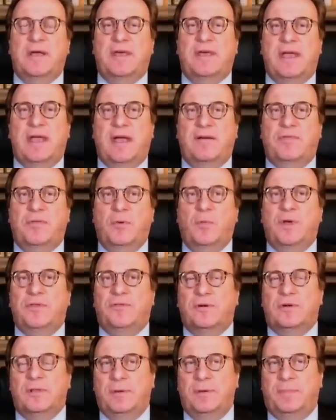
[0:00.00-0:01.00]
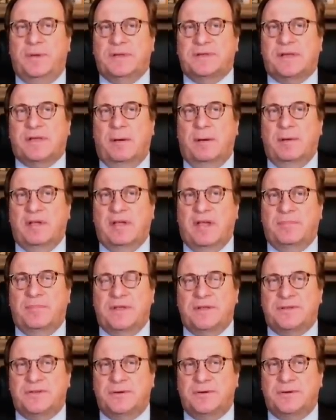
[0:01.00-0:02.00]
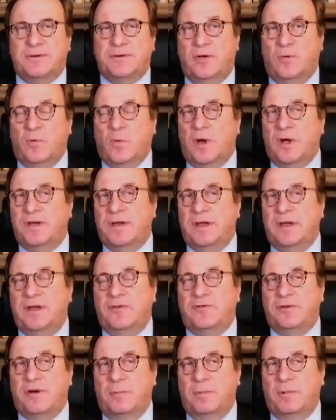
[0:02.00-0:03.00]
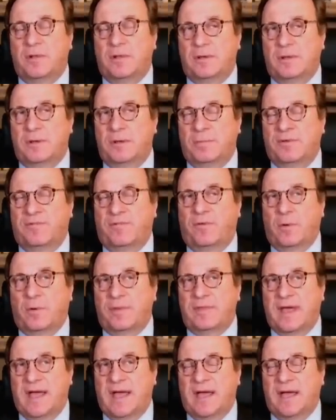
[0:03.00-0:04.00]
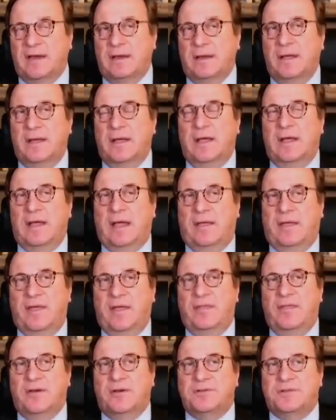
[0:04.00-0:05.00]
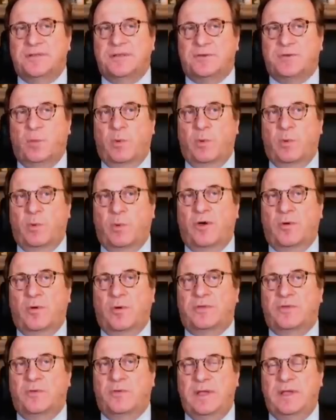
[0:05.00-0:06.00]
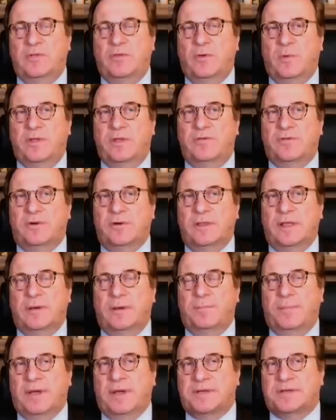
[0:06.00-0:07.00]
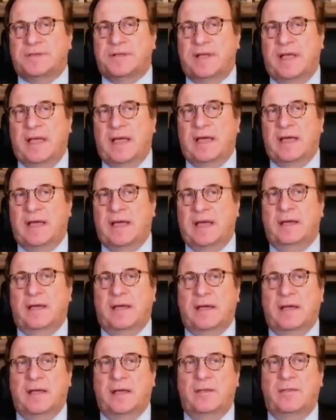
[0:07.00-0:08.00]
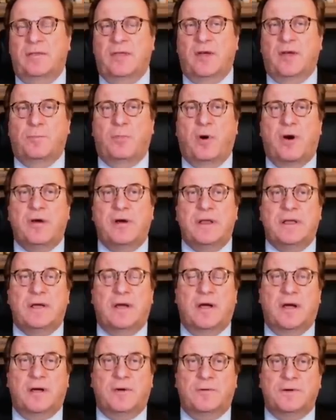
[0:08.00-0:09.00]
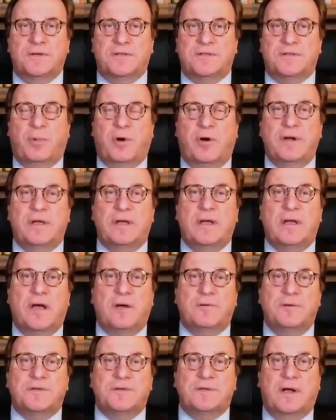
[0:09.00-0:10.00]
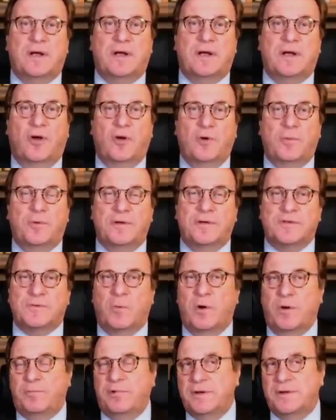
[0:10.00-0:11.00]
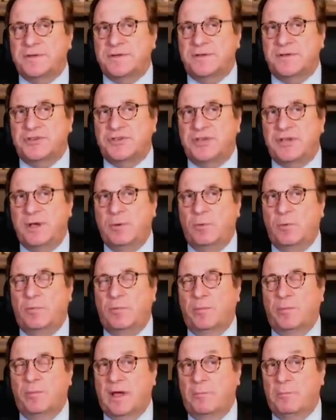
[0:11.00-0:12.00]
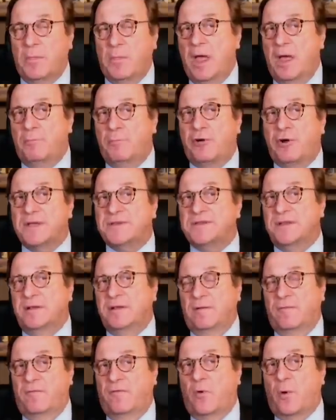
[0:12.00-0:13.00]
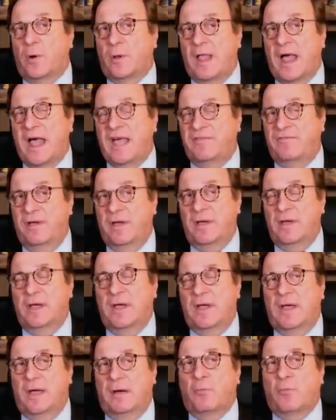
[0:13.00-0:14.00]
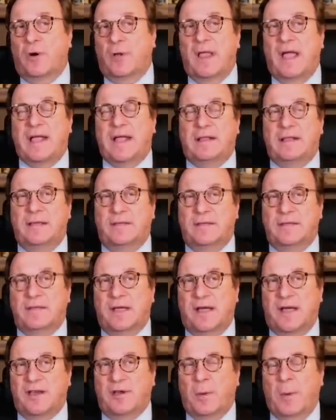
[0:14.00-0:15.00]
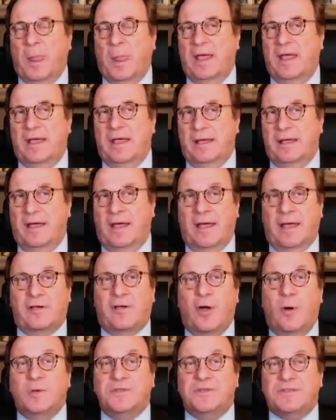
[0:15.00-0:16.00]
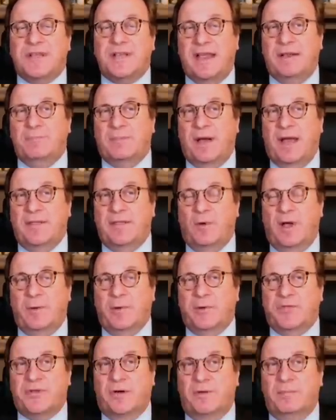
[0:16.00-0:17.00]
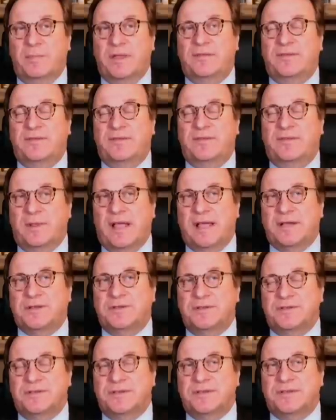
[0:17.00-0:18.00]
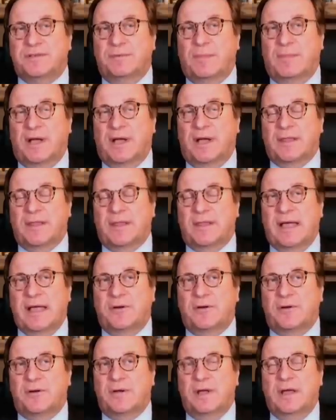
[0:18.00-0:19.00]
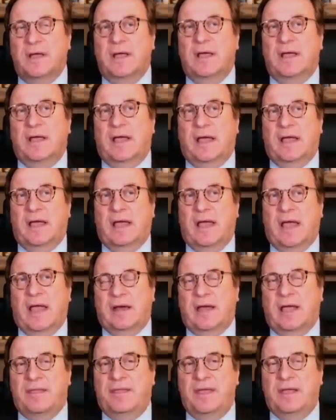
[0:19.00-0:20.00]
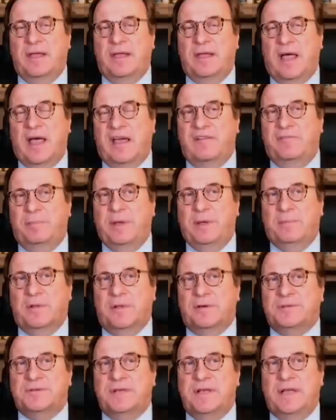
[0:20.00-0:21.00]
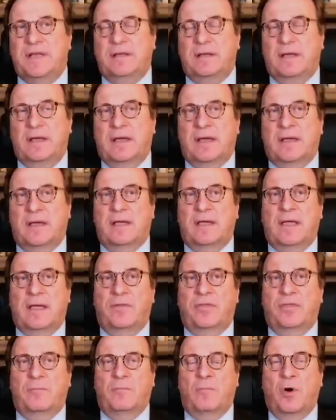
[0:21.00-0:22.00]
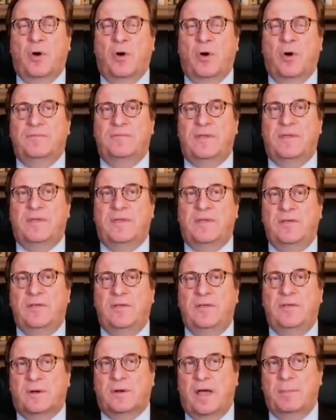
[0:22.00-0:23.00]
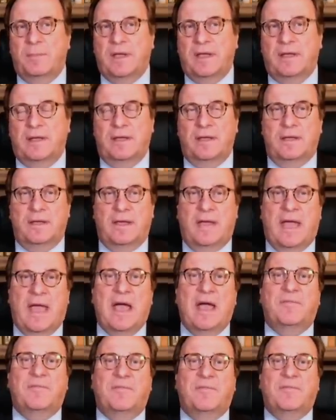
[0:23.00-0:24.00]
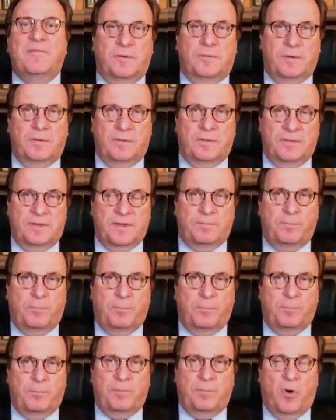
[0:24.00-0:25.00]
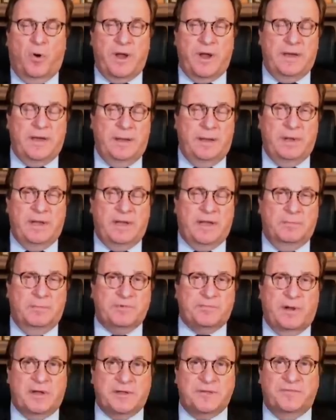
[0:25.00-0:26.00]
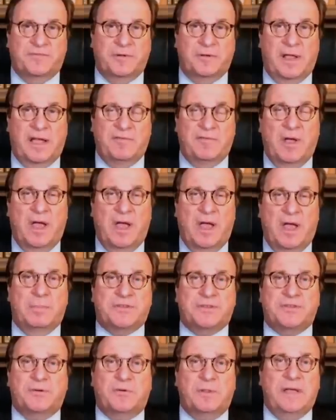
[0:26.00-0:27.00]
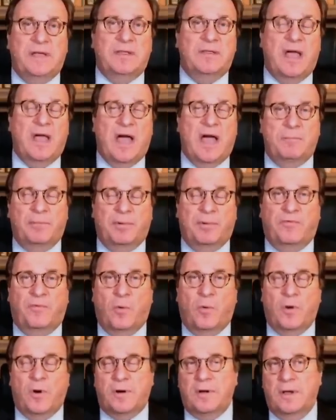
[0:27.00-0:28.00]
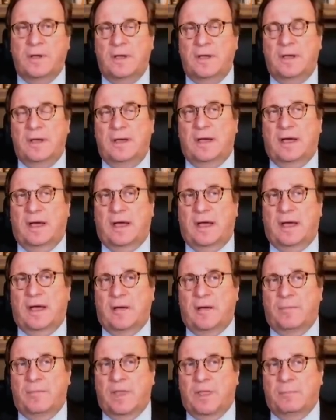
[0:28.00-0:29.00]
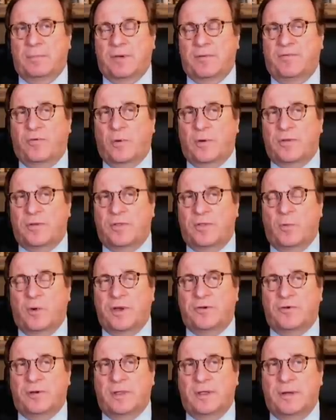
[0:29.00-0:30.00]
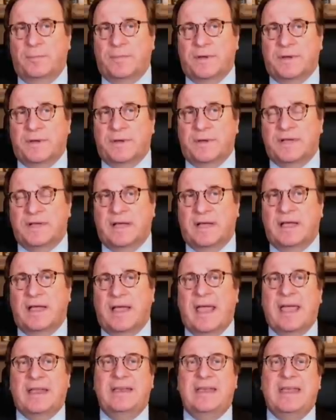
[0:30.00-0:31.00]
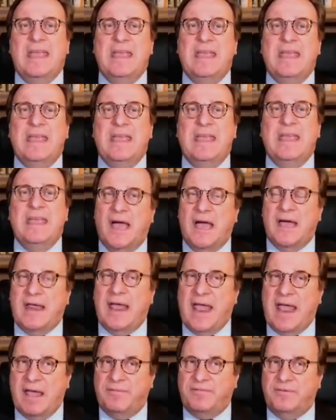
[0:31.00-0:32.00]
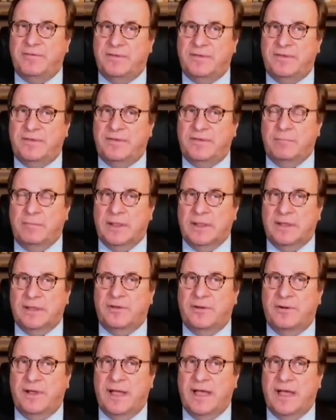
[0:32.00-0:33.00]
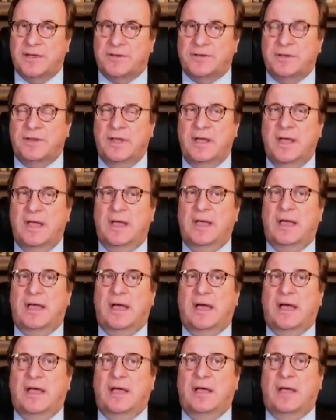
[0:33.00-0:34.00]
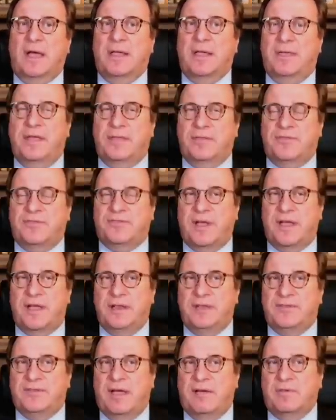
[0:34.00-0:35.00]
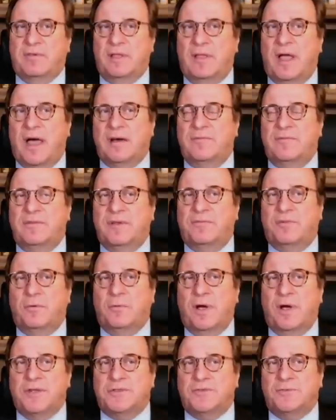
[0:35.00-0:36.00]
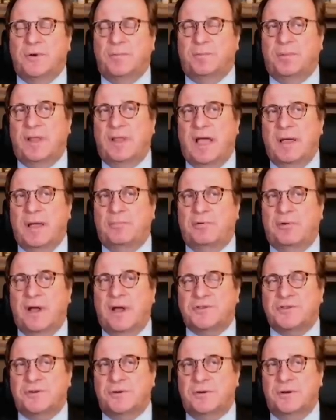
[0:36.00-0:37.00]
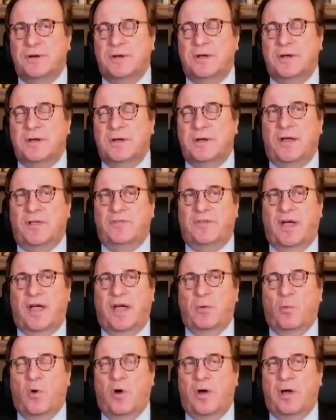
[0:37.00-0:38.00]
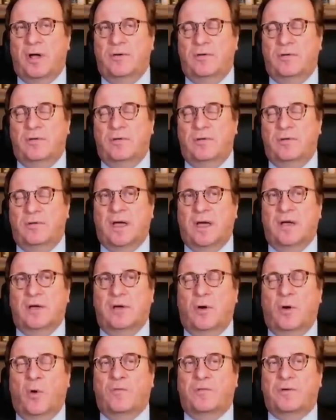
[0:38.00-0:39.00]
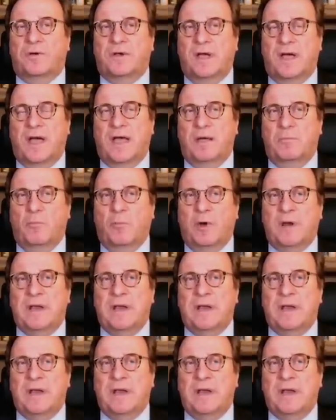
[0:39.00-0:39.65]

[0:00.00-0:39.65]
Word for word: They have the Winter Olympics coming up. They certainly don't want any trouble before that. And then there's this window between the Winter Olympics and uh, their party Congress. The party Congress in October is where President Xi will become president for life, more likely than not. Uh, coinciding, by the way, with our midterm elections just a month later. And I think a lot of people are seeing uh, uh, the moment of danger coming after the point he becomes president for life, but certainly not before um, before the Winter Olympics. Uh, and he may not have to take military action. Uh, I think the Chinese have a lot of different ways to apply pressure on Taiwan uh, over time.